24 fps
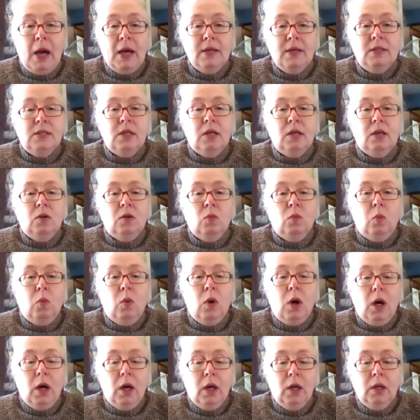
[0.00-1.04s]
did
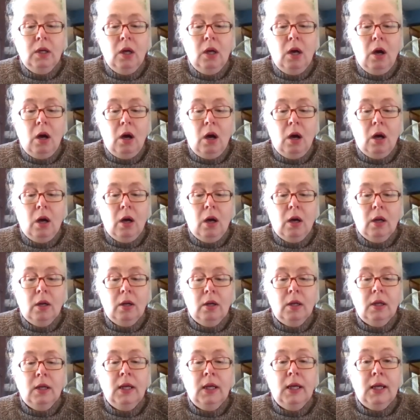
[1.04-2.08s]
one
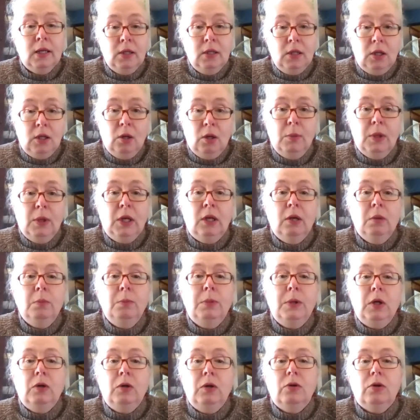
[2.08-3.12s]
on hidden human
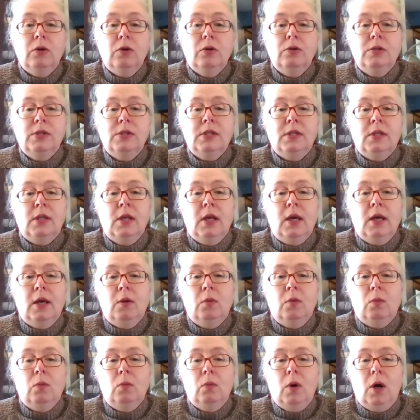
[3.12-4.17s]
computers,
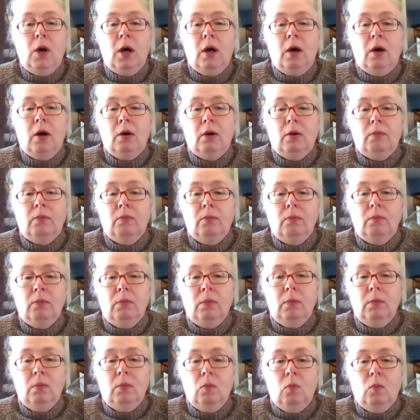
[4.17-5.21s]
the
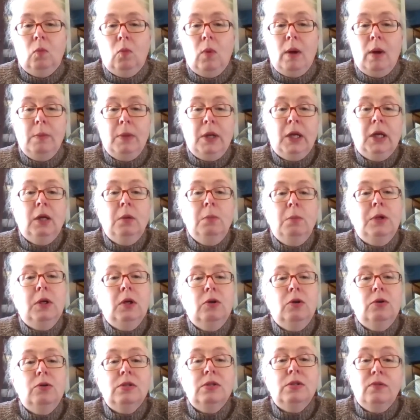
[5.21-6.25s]
women
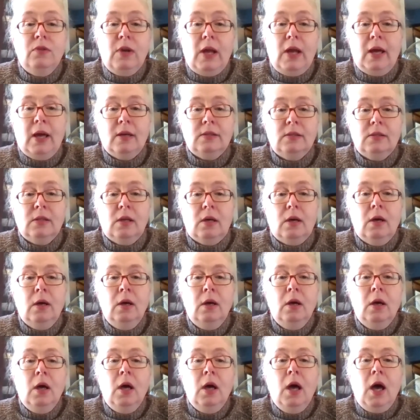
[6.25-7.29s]
computers of NASA.
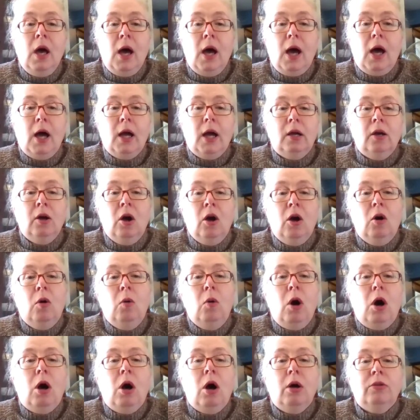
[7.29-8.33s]
I
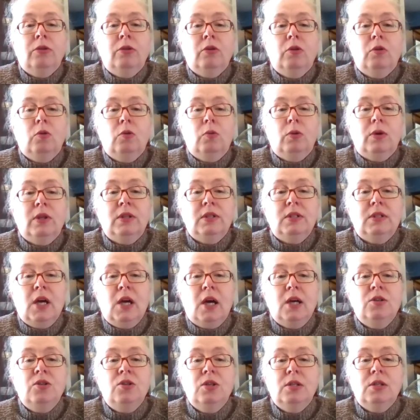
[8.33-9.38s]
co-authored with
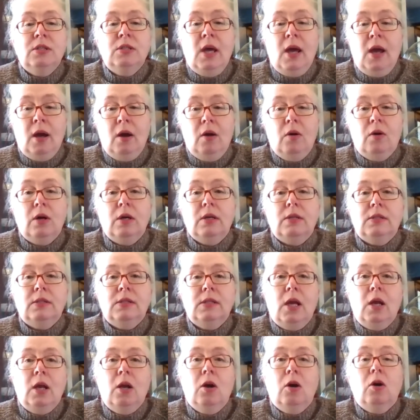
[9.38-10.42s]
Duchess Harris,
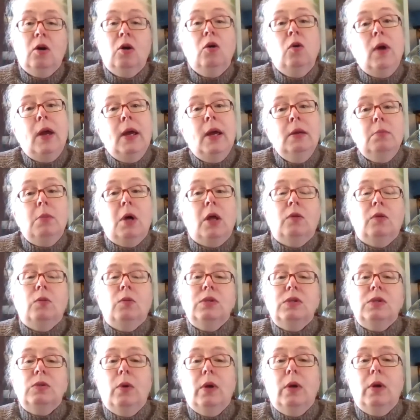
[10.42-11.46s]
and her grandmother
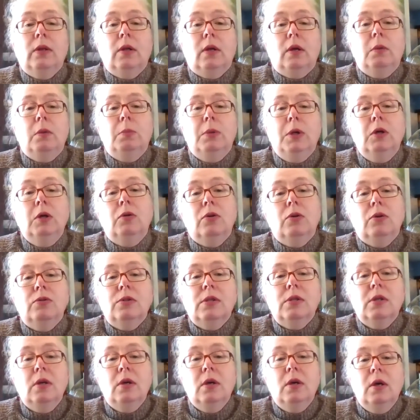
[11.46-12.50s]
was one of the
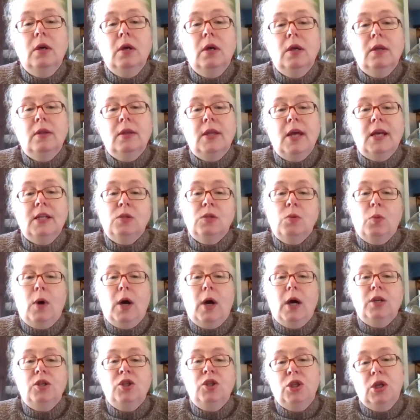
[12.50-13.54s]
computers. That's
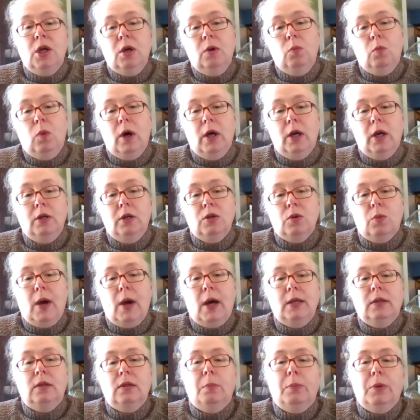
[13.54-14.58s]
why she wanted to
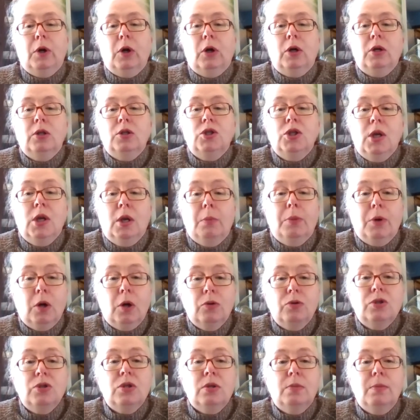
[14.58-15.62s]
write the book, and she
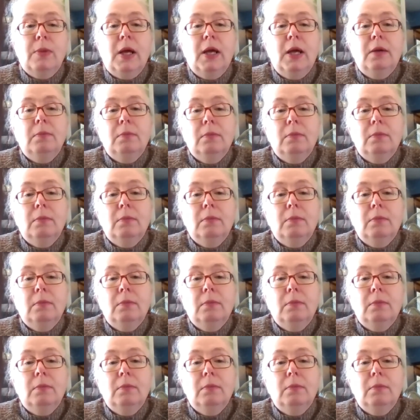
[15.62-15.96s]
approached me.